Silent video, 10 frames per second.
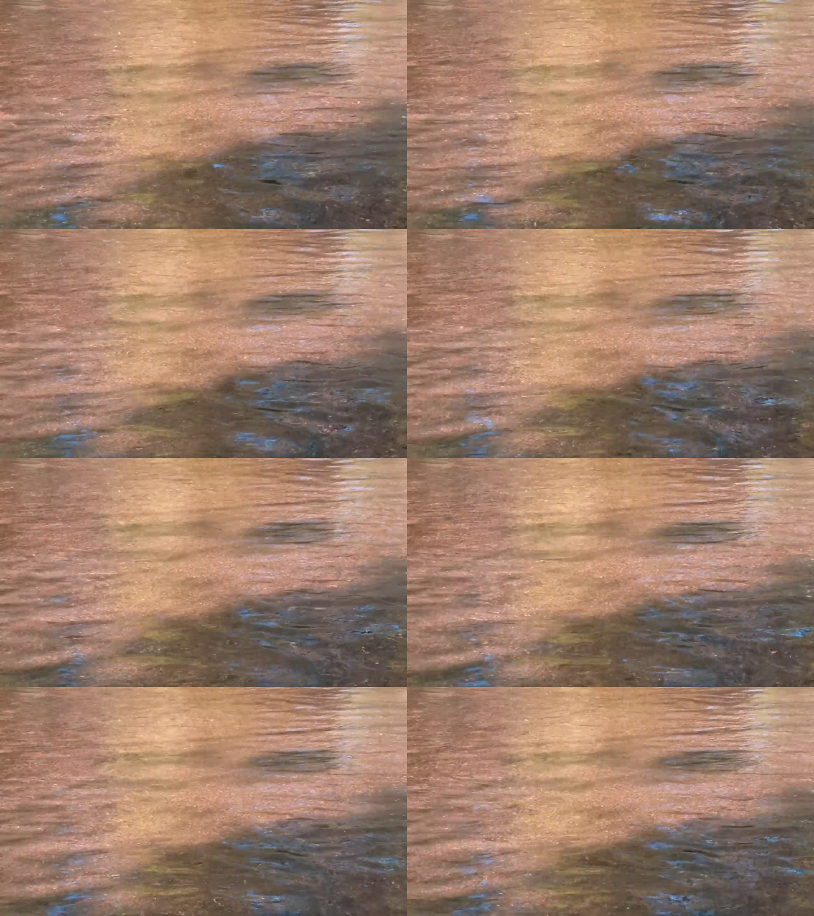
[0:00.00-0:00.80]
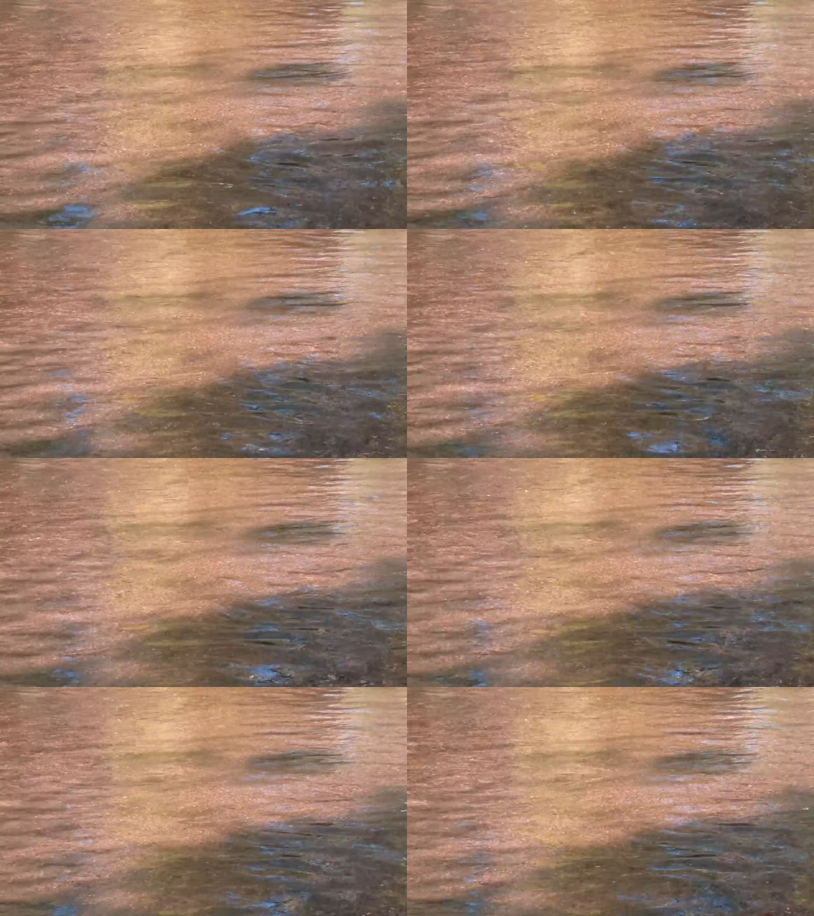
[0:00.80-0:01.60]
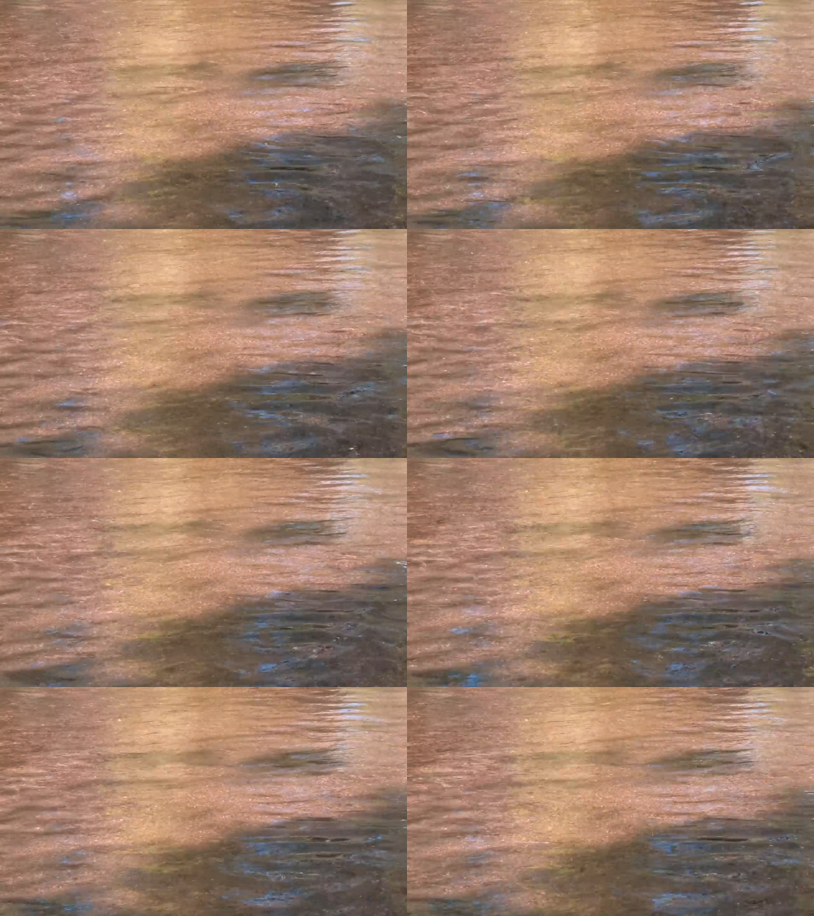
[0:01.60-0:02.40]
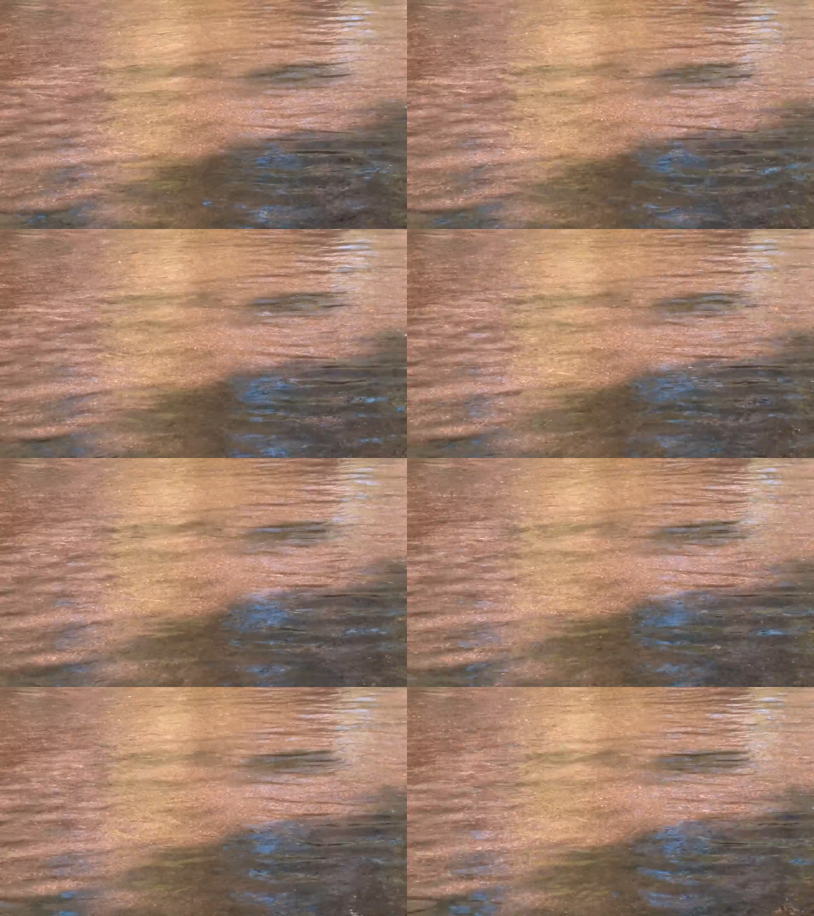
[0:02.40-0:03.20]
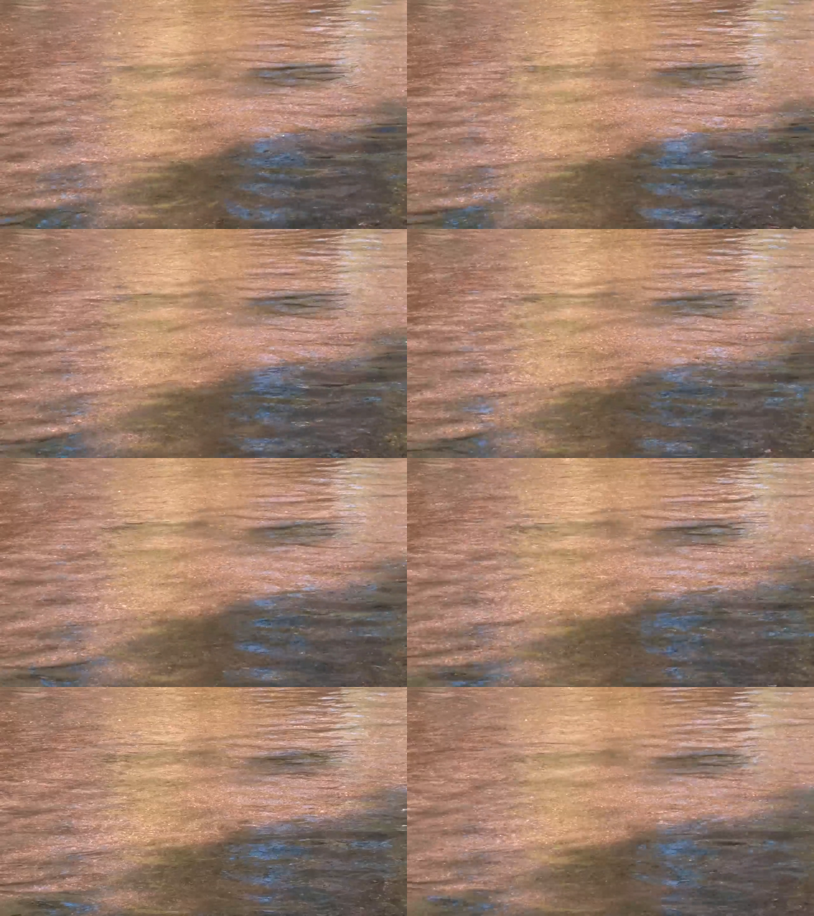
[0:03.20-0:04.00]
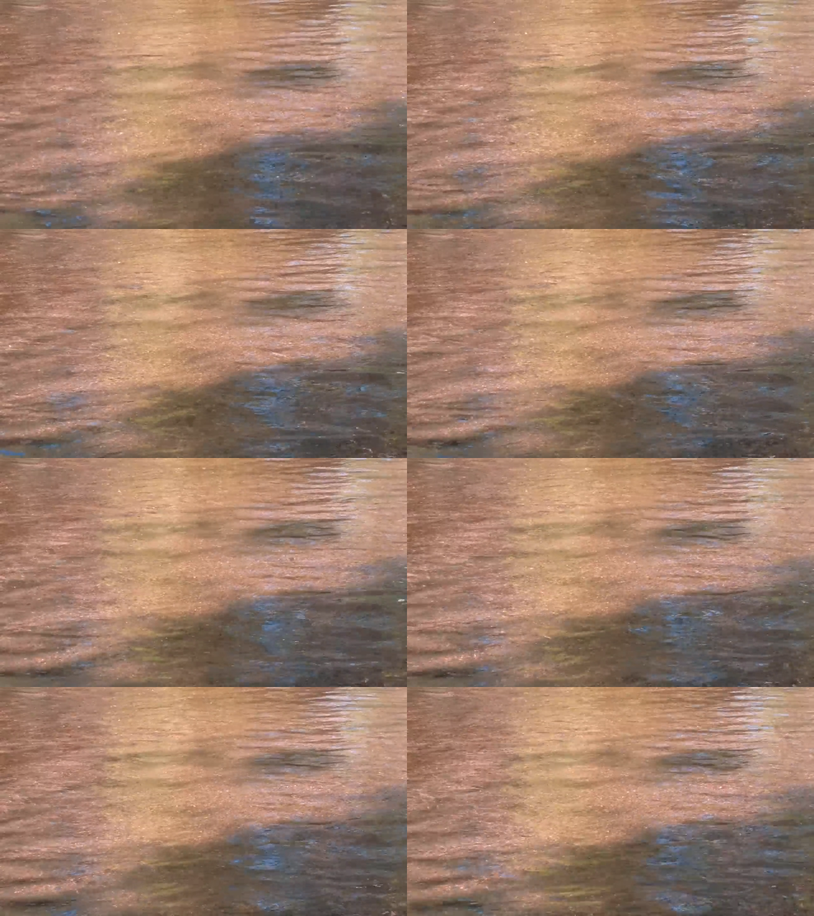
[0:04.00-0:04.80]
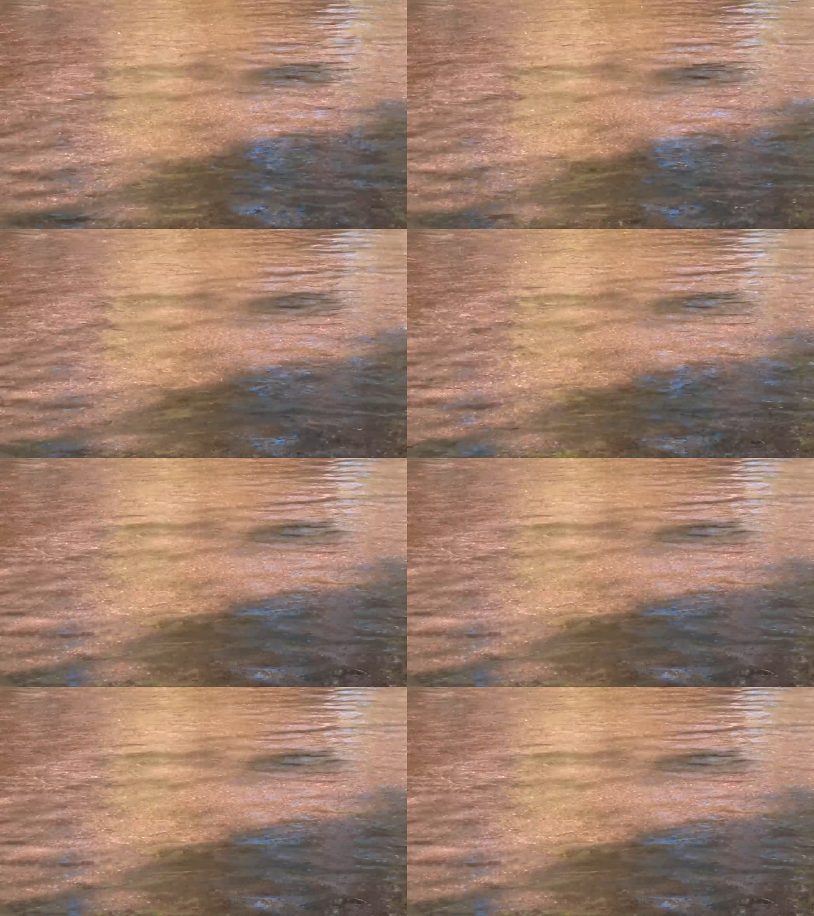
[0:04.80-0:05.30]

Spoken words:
No face is visible, so there are no lips to read.